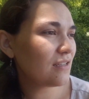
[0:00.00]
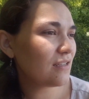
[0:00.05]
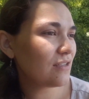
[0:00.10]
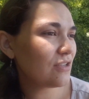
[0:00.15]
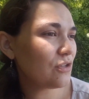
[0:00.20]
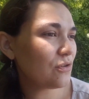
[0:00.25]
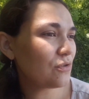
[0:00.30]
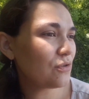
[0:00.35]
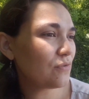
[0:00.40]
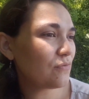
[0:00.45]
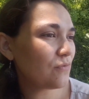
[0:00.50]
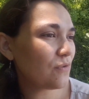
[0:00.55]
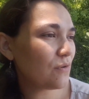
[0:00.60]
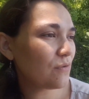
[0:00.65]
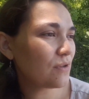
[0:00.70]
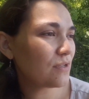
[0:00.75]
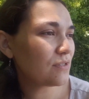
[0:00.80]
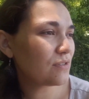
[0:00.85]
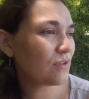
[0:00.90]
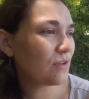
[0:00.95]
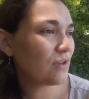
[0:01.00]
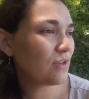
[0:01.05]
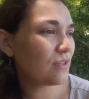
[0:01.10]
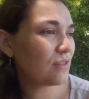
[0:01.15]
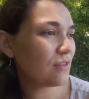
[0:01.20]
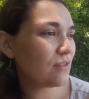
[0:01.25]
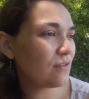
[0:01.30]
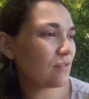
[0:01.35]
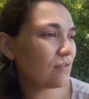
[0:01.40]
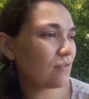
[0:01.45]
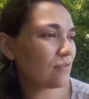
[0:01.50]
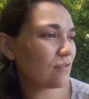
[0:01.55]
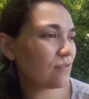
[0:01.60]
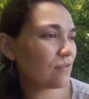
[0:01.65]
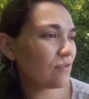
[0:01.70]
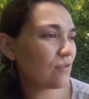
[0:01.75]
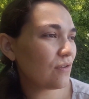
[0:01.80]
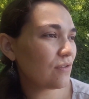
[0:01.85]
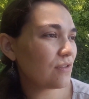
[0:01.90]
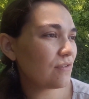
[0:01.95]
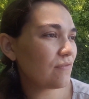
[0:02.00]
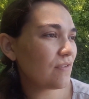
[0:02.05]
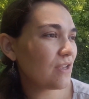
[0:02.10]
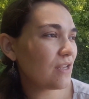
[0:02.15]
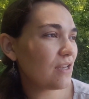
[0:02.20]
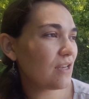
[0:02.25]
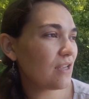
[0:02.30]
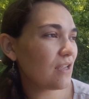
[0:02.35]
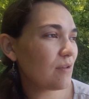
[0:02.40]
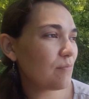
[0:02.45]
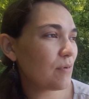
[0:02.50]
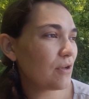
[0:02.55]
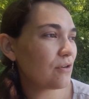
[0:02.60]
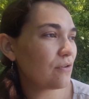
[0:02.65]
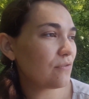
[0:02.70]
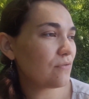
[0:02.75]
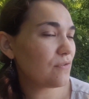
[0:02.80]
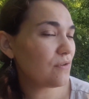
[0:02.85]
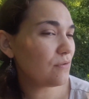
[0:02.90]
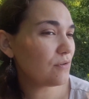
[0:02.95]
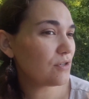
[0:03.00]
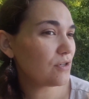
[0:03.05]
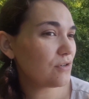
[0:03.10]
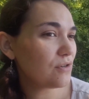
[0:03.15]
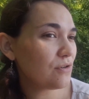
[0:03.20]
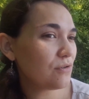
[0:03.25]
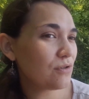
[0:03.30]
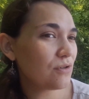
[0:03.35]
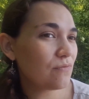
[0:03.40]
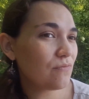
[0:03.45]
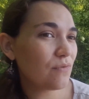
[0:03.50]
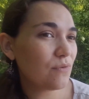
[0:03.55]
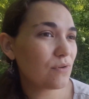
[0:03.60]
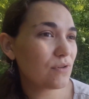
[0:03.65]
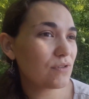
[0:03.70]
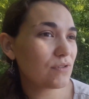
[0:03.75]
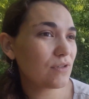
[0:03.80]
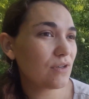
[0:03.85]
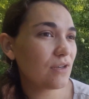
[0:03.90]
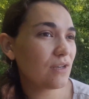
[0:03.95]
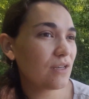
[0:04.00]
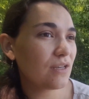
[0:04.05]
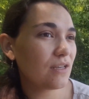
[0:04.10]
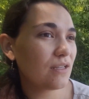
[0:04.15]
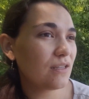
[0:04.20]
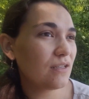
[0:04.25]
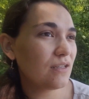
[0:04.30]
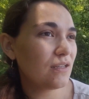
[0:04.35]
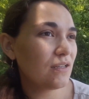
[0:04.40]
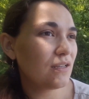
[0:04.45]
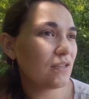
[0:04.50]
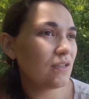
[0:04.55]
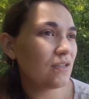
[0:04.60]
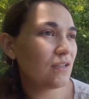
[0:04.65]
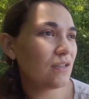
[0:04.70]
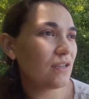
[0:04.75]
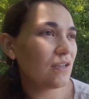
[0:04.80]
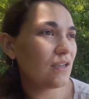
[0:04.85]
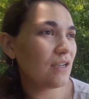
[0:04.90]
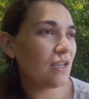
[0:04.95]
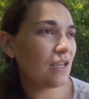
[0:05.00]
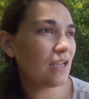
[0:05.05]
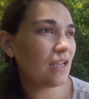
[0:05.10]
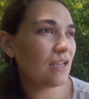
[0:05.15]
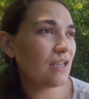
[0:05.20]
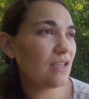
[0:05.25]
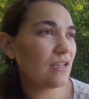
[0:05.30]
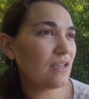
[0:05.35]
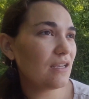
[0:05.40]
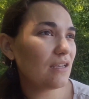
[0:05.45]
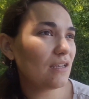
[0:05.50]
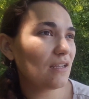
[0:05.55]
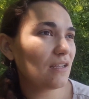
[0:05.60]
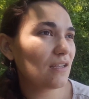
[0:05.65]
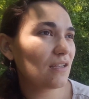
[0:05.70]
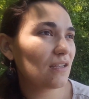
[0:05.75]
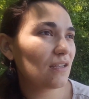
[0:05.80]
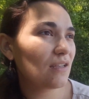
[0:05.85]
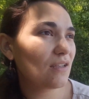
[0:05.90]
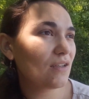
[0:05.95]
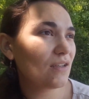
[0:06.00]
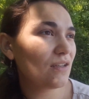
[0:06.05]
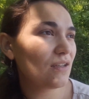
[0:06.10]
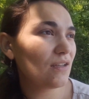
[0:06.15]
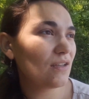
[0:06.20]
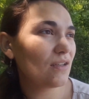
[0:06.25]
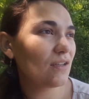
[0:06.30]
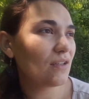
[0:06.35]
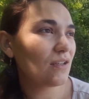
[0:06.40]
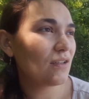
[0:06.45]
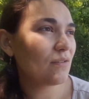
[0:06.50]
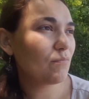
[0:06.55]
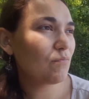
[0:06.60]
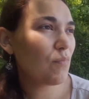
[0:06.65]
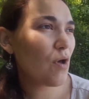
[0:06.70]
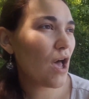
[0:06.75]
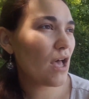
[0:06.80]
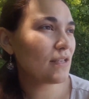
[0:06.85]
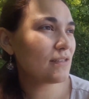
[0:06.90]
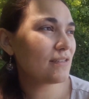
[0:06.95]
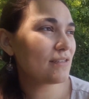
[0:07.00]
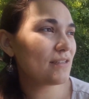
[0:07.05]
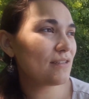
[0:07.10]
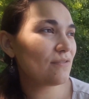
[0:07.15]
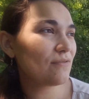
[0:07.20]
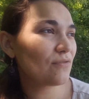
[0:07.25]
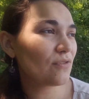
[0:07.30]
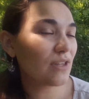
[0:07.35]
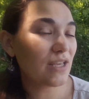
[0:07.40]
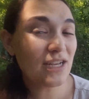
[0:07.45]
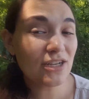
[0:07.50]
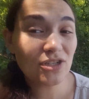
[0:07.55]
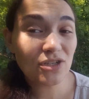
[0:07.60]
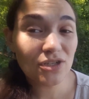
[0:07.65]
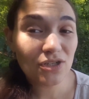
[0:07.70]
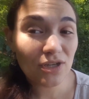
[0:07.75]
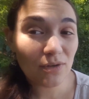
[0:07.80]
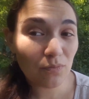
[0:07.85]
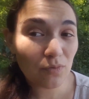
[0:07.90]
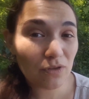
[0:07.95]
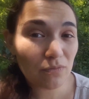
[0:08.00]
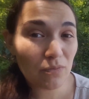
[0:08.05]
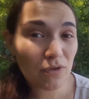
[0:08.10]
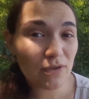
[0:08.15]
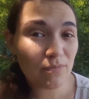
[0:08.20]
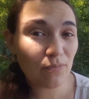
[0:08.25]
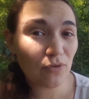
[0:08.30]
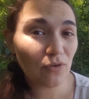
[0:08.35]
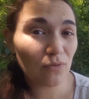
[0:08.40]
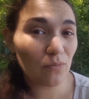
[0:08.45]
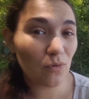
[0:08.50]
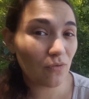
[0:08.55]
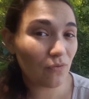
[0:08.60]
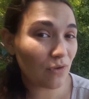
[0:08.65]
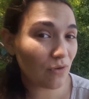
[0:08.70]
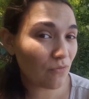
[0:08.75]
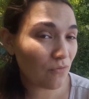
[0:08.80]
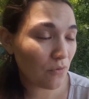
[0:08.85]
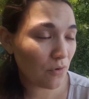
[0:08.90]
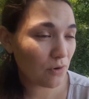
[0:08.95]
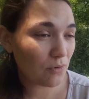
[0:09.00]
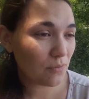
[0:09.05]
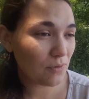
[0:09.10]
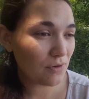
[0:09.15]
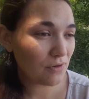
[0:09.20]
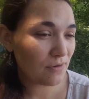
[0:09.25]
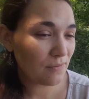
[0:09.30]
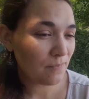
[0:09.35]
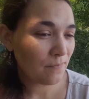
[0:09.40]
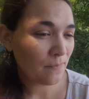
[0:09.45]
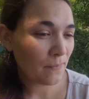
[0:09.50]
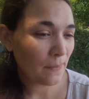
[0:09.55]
you should focus on cultivating a better future. You should focus on a positive relationship with people moving forward.